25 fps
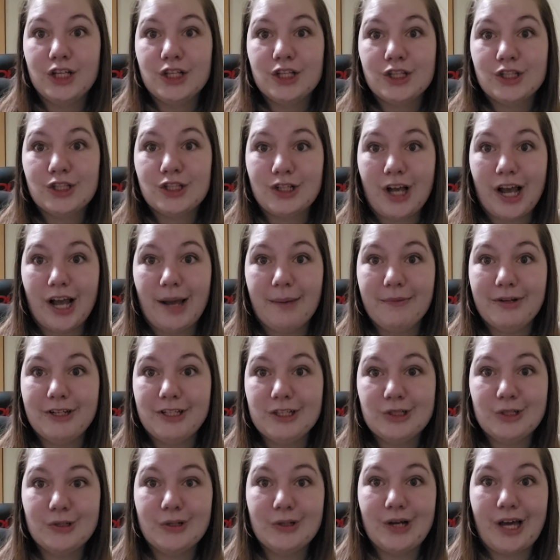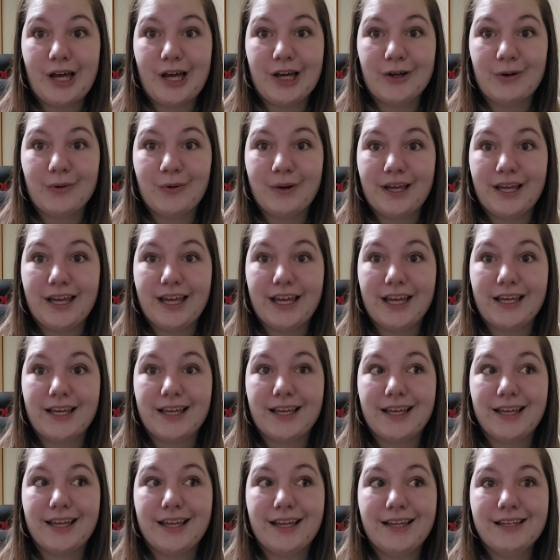So I'm going to do a
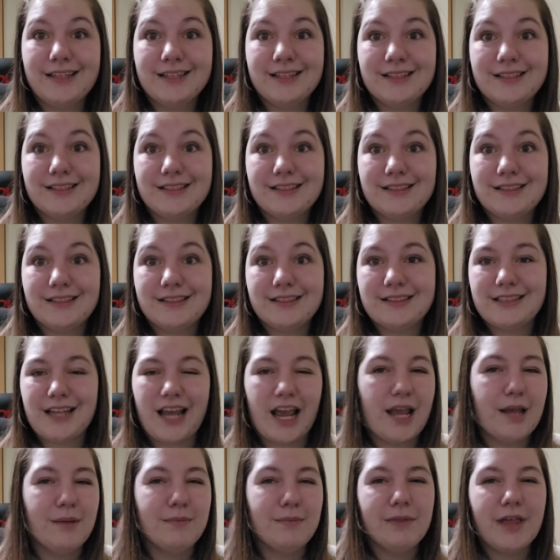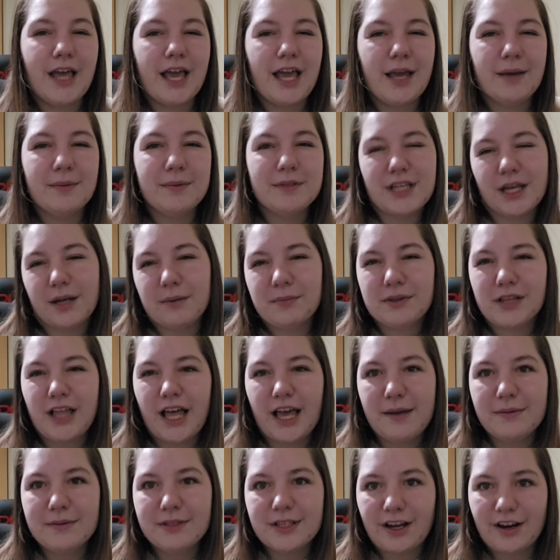quick time-lapse,
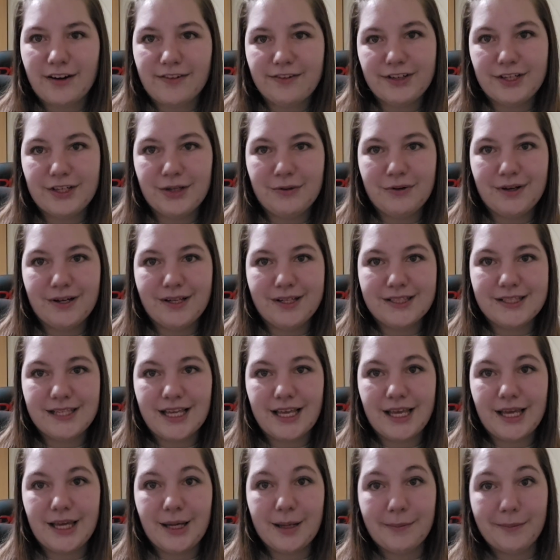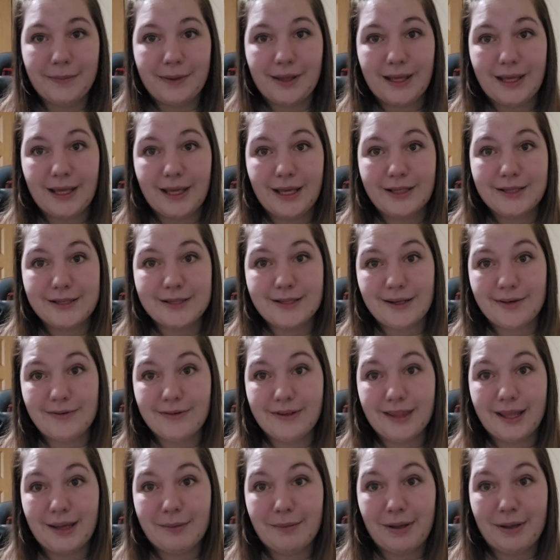hyperlapse, however you want to say it, of me
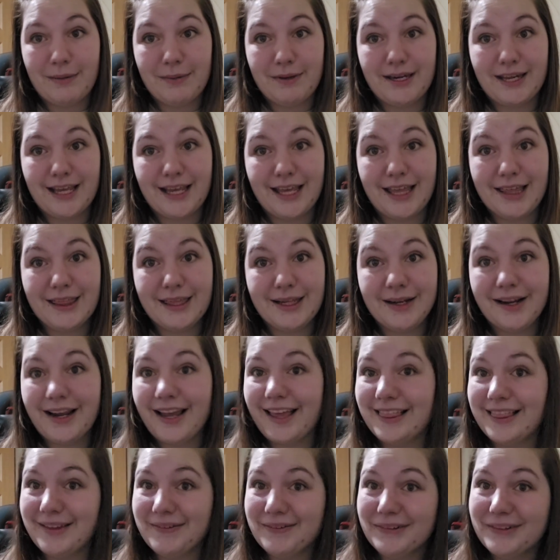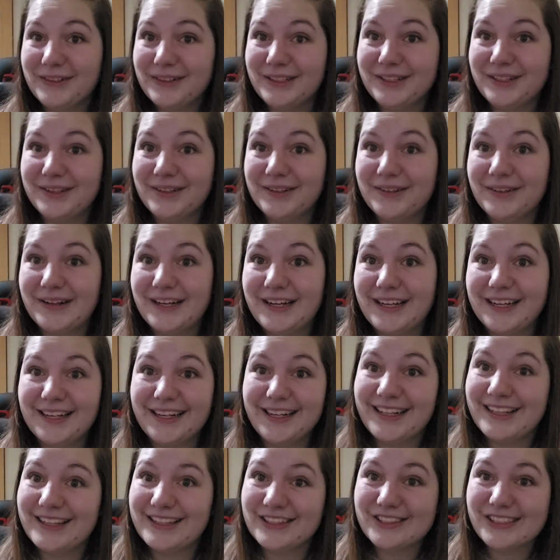sewing that baby together, and then we'll do
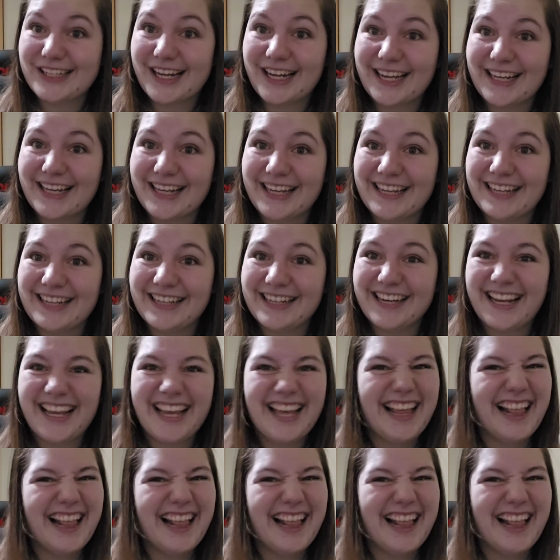another check-in.